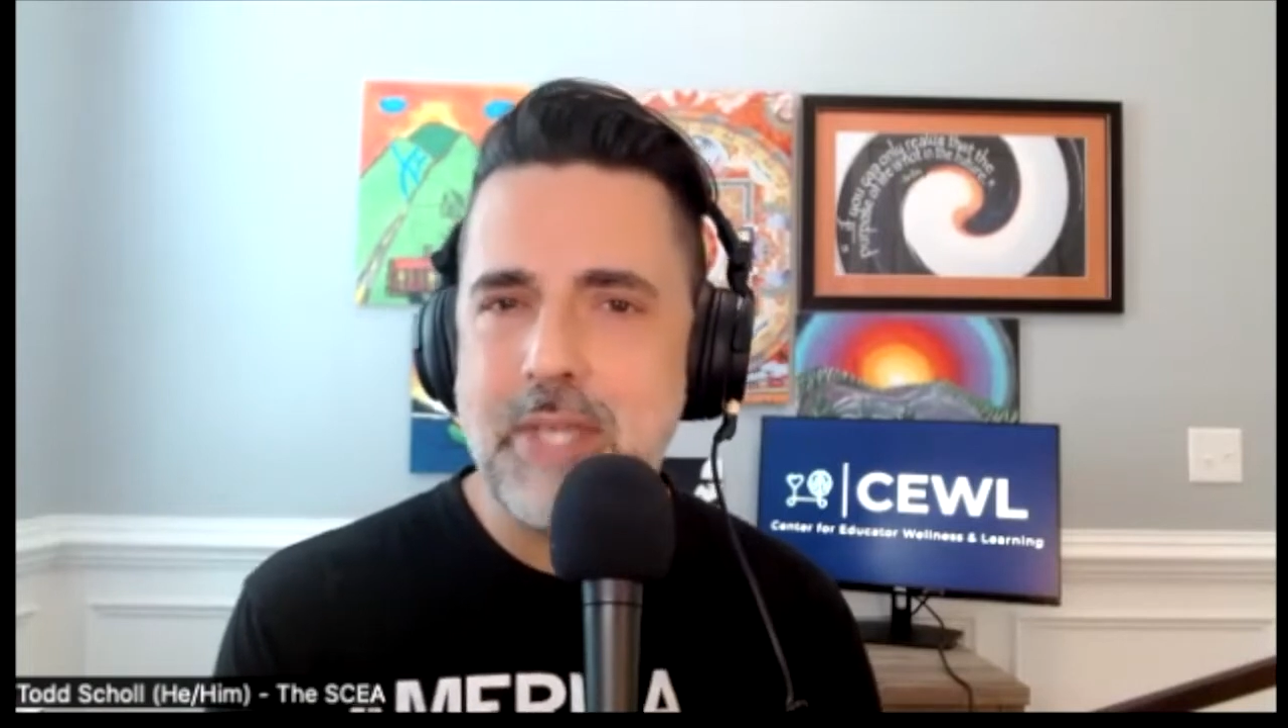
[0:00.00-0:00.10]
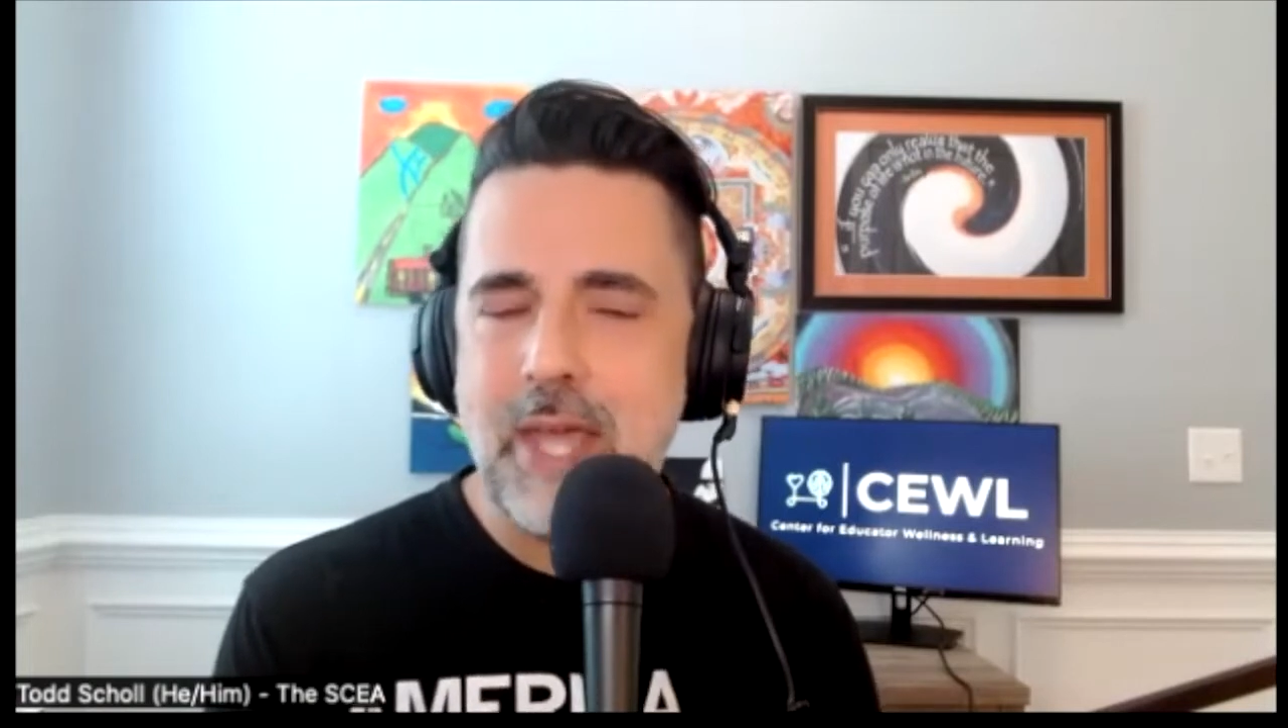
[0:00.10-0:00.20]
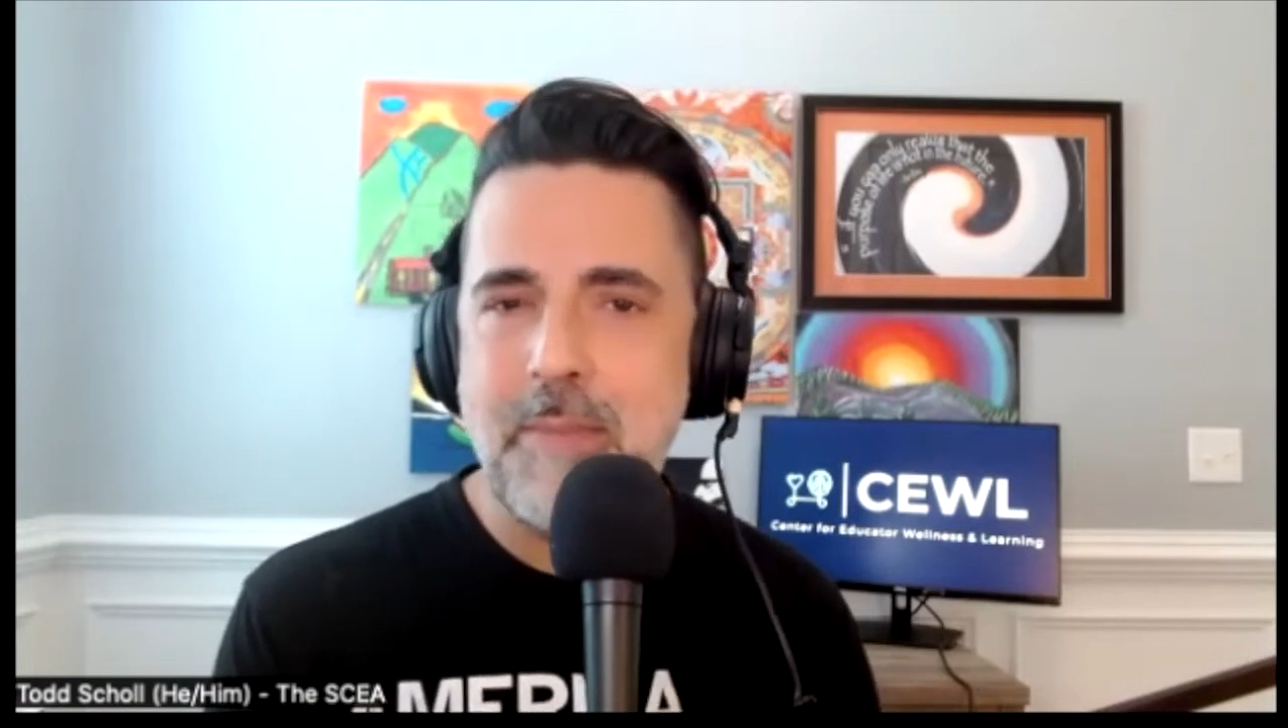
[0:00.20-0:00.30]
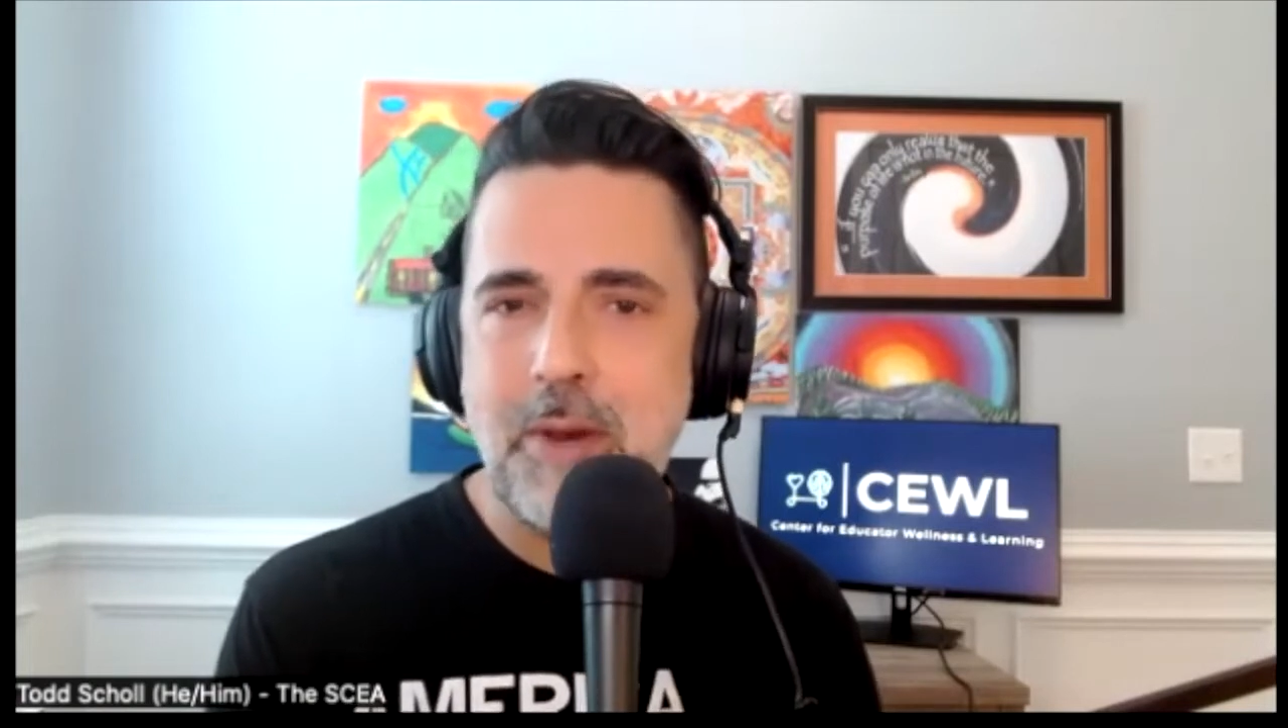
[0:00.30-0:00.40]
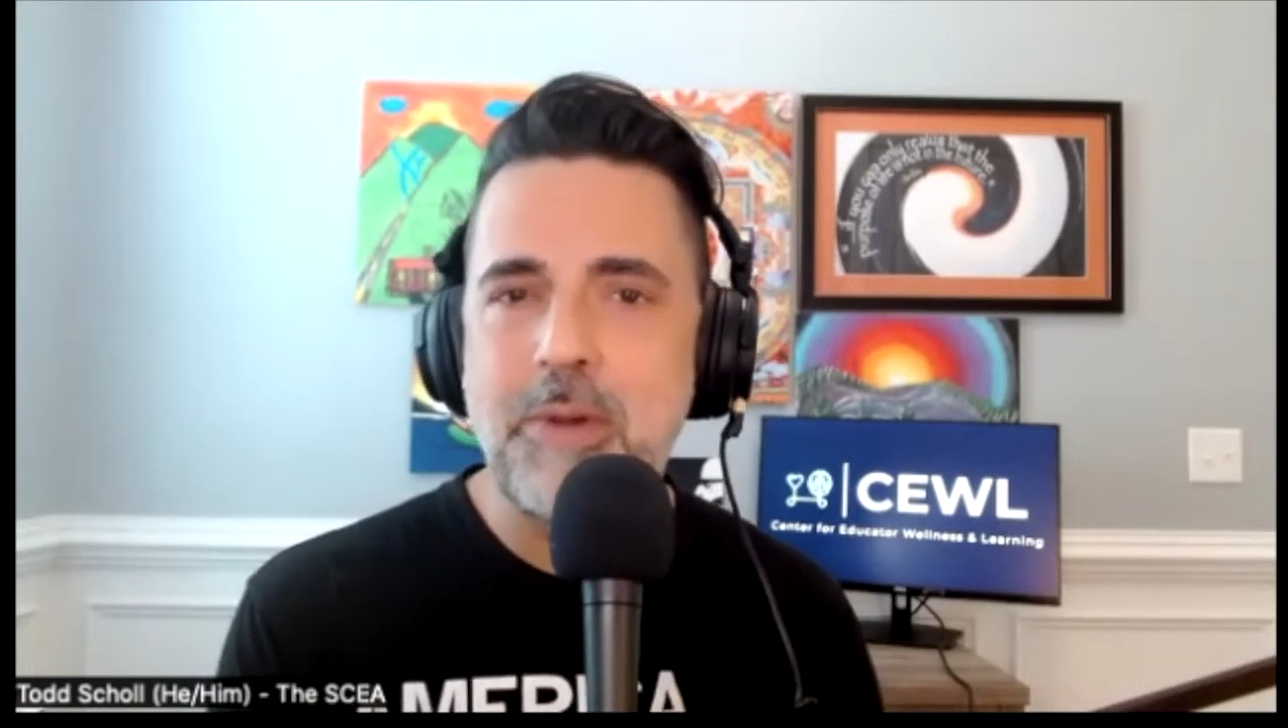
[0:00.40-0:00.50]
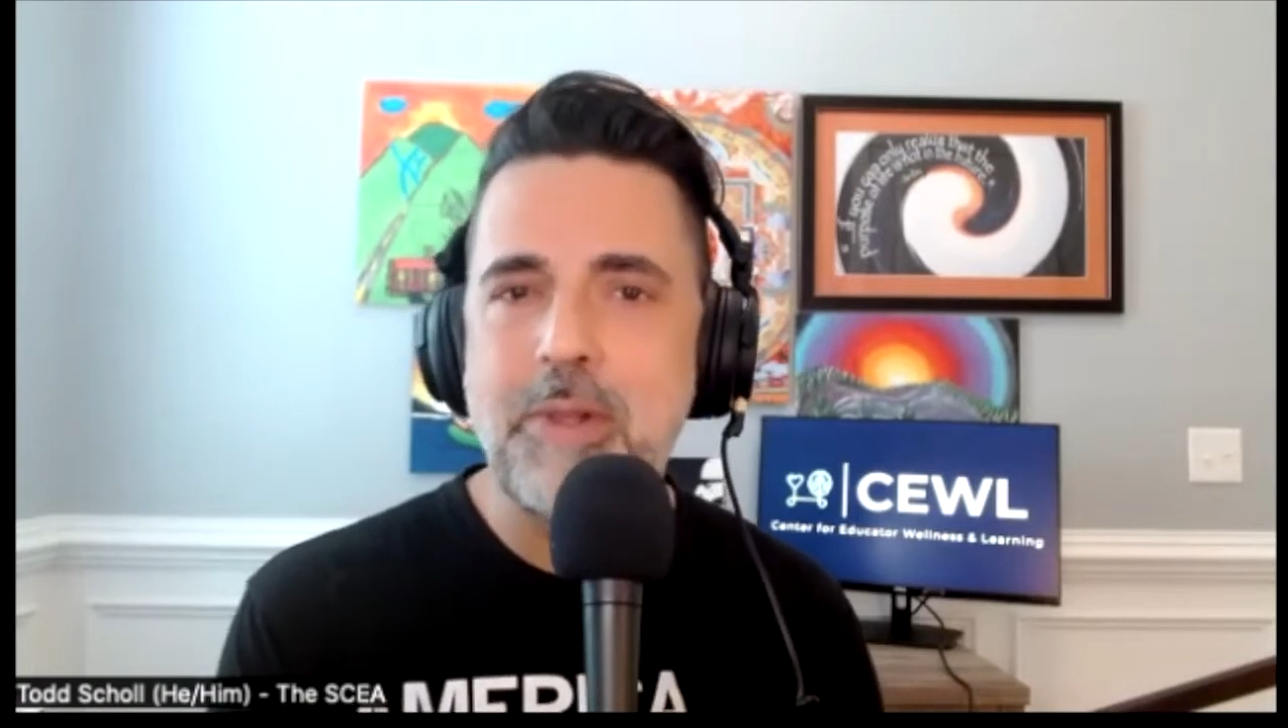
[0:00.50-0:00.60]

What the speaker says: at Meadow